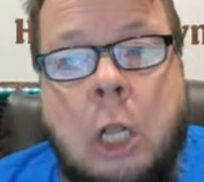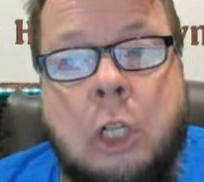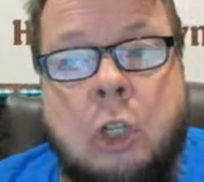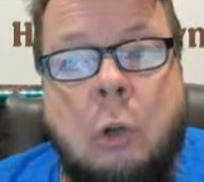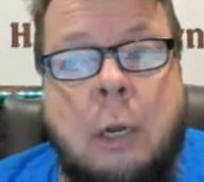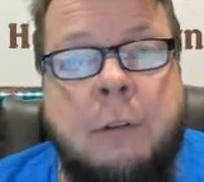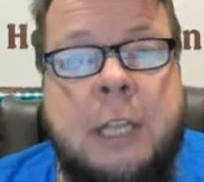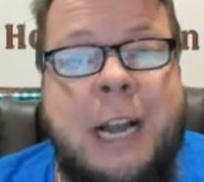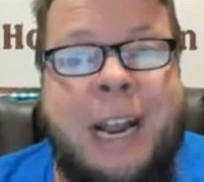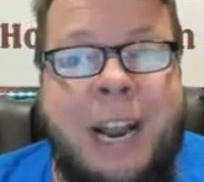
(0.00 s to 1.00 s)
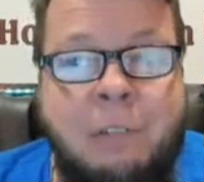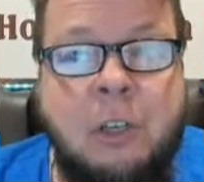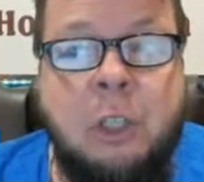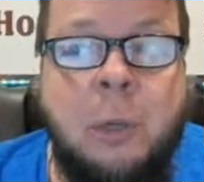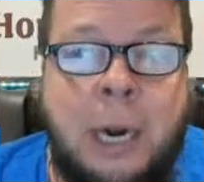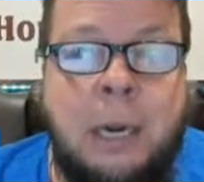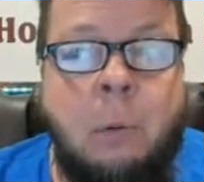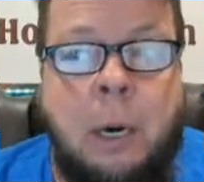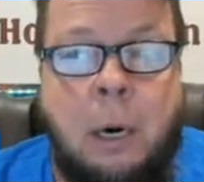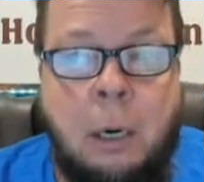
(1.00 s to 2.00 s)
all in the school. Everything I ever do
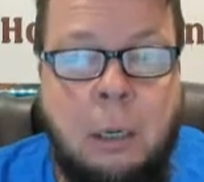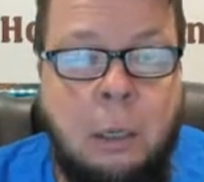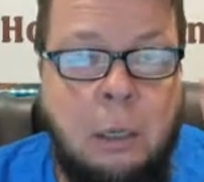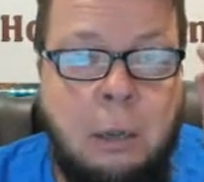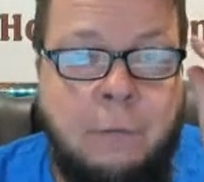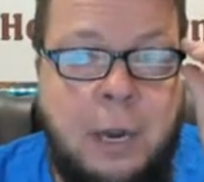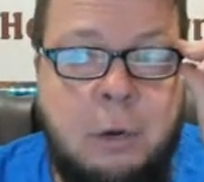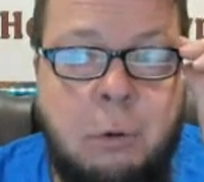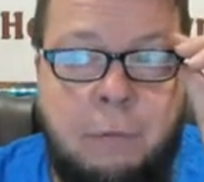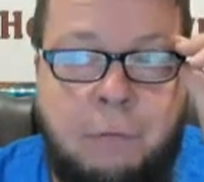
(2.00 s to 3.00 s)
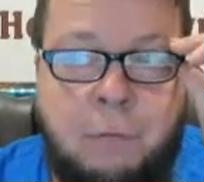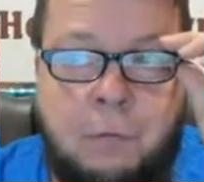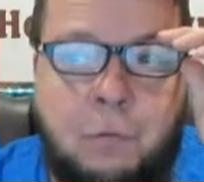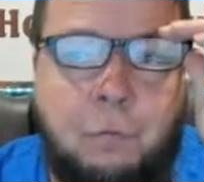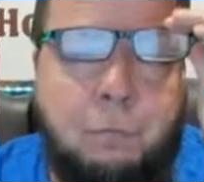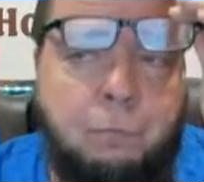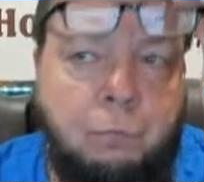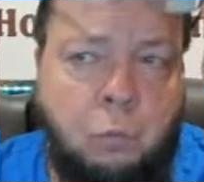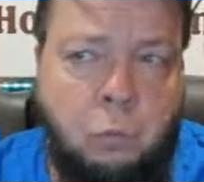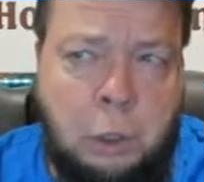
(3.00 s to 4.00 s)
anywhere. If I do a,
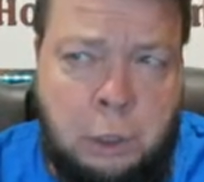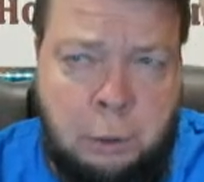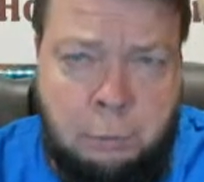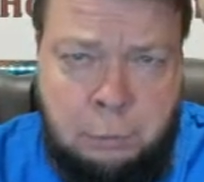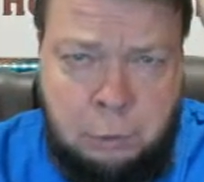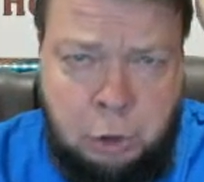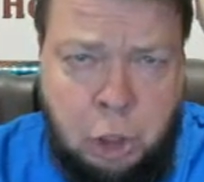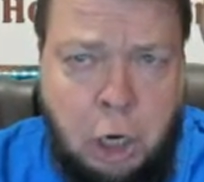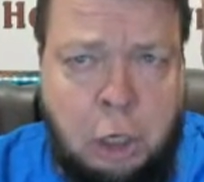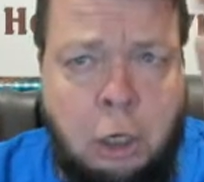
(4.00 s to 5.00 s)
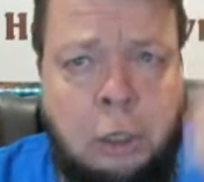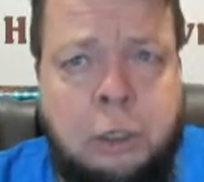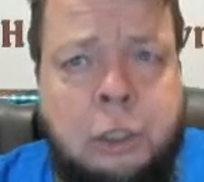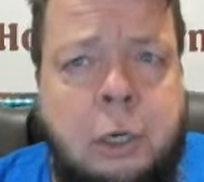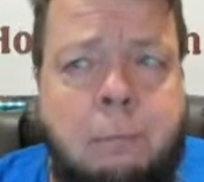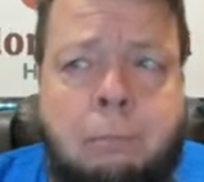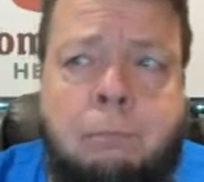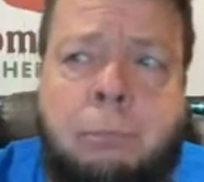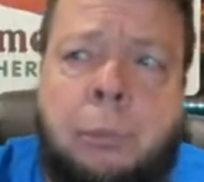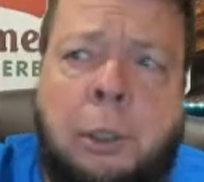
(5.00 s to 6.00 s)
a talk on
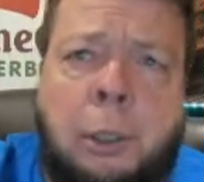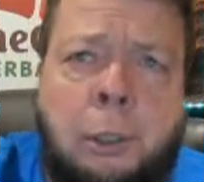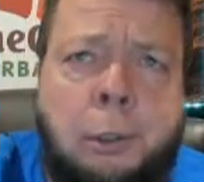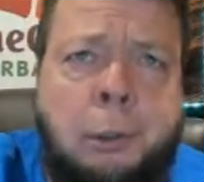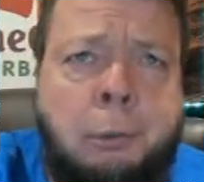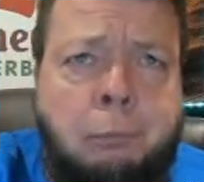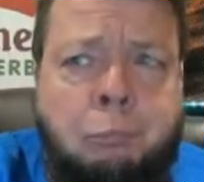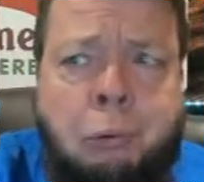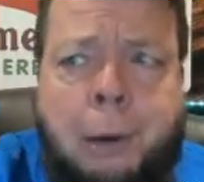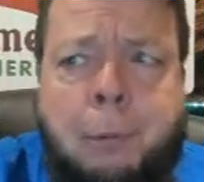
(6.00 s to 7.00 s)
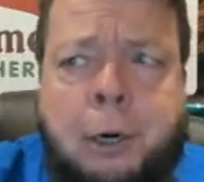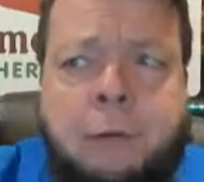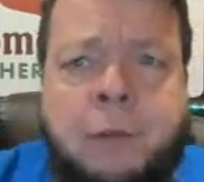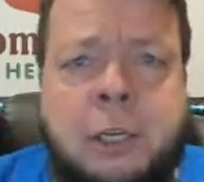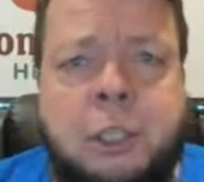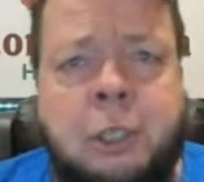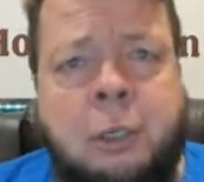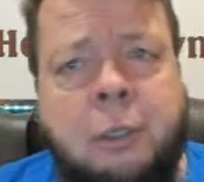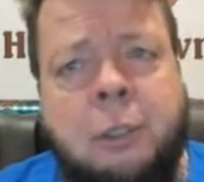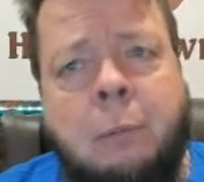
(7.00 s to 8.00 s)
some prepper
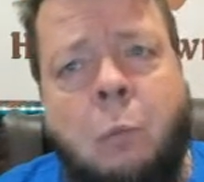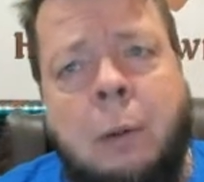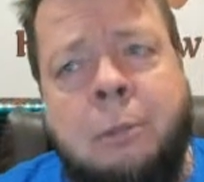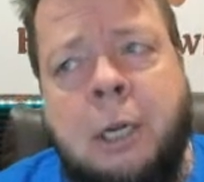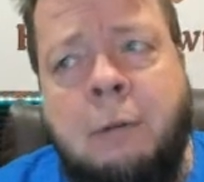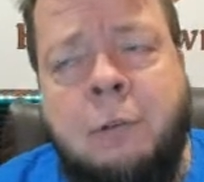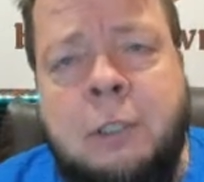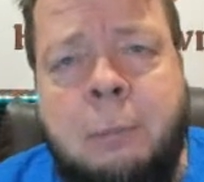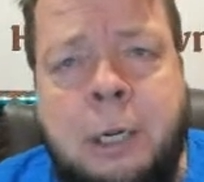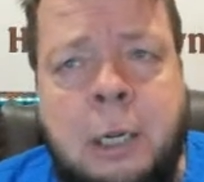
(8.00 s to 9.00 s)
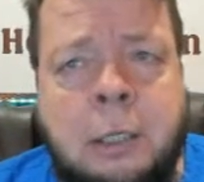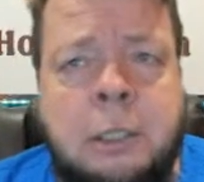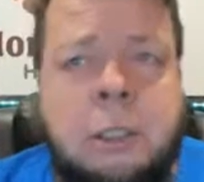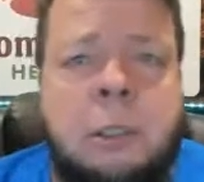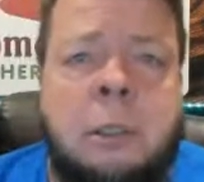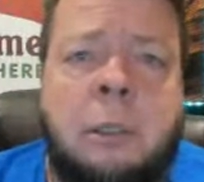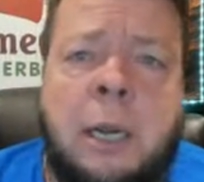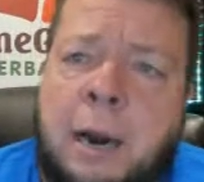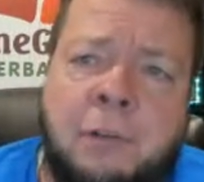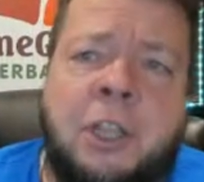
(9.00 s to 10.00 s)
convention or some website for somebody else,
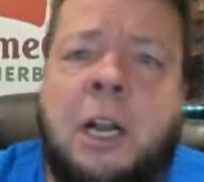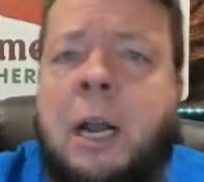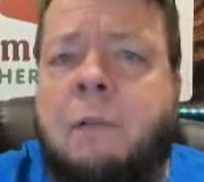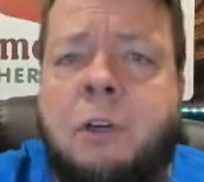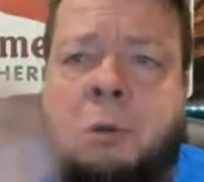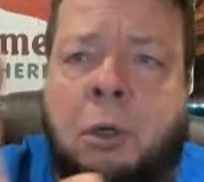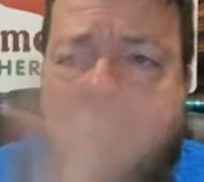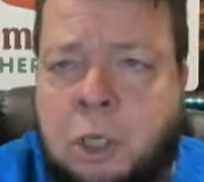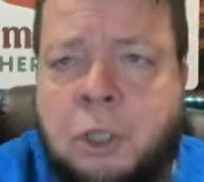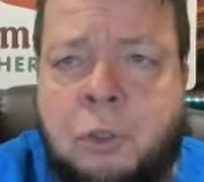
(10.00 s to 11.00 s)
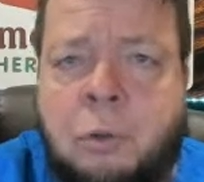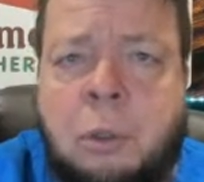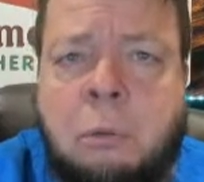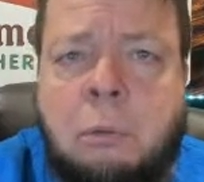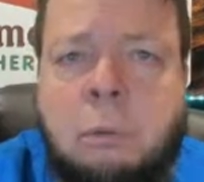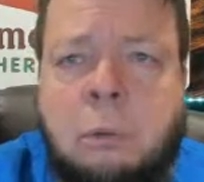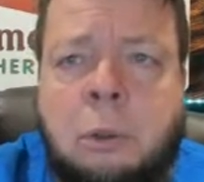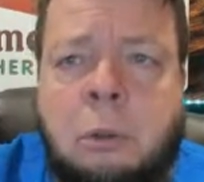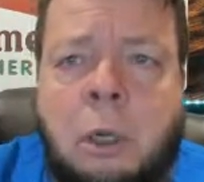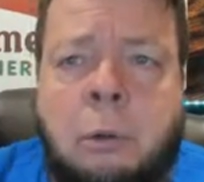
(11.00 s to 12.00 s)
everything I ever do goes on the school.
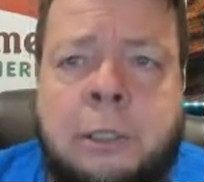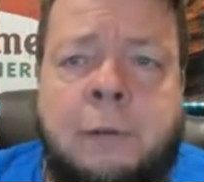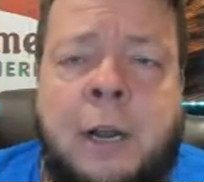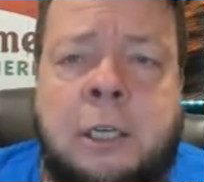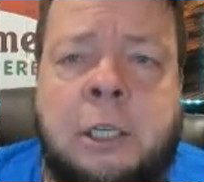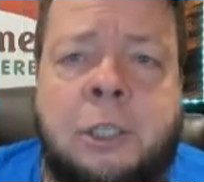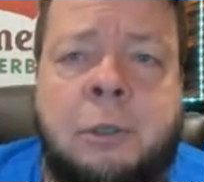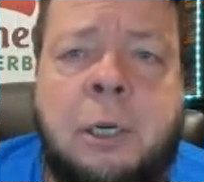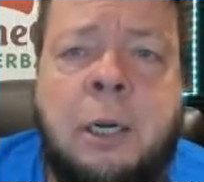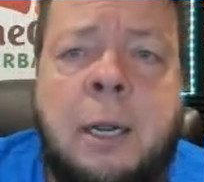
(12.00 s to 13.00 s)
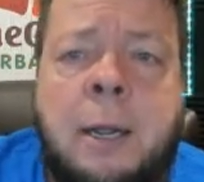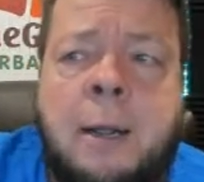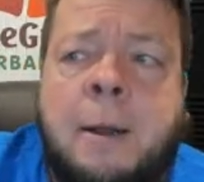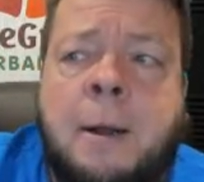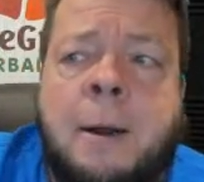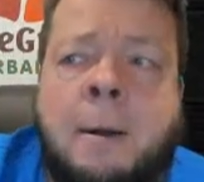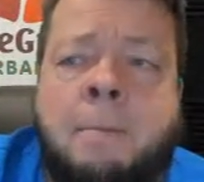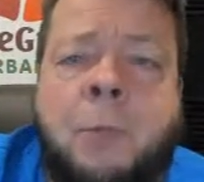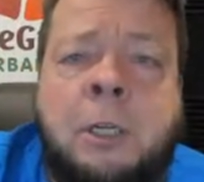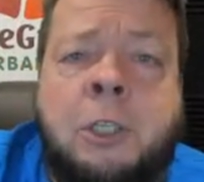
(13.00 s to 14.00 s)
So you always have access to it.
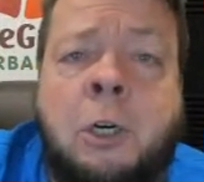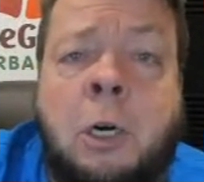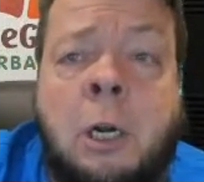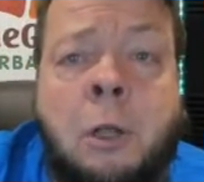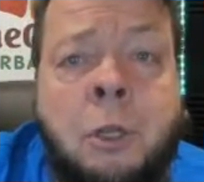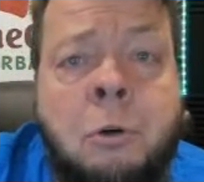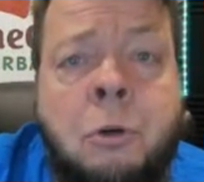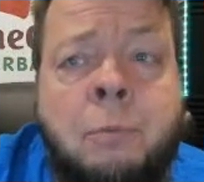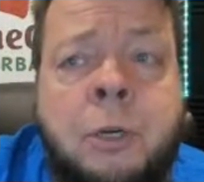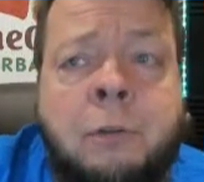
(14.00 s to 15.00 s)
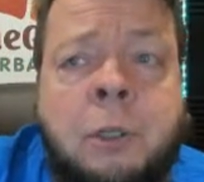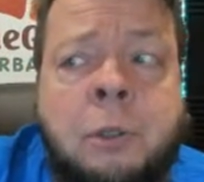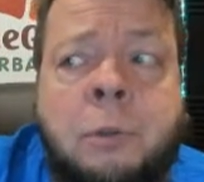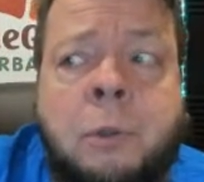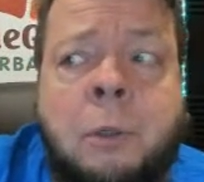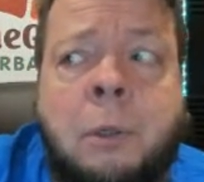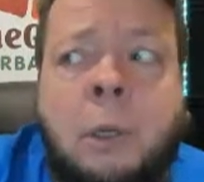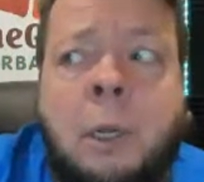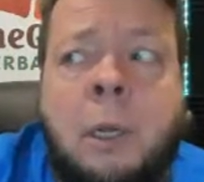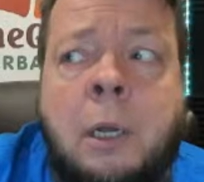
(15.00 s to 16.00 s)
Um, and certainly all the YouTube stuff's on the school
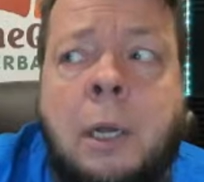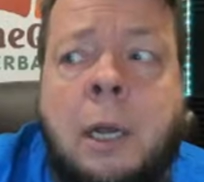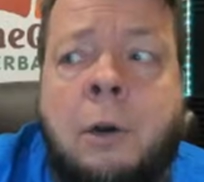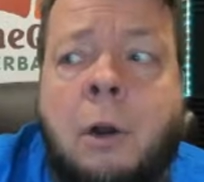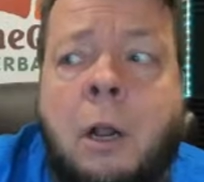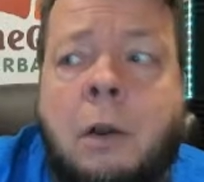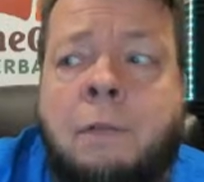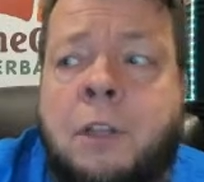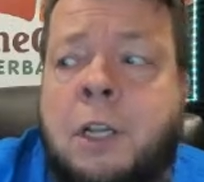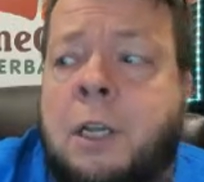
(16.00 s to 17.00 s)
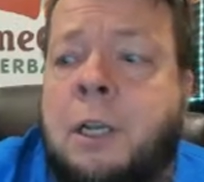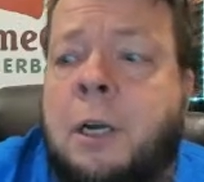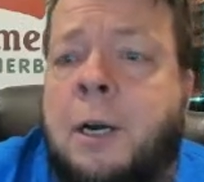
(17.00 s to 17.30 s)
and all of the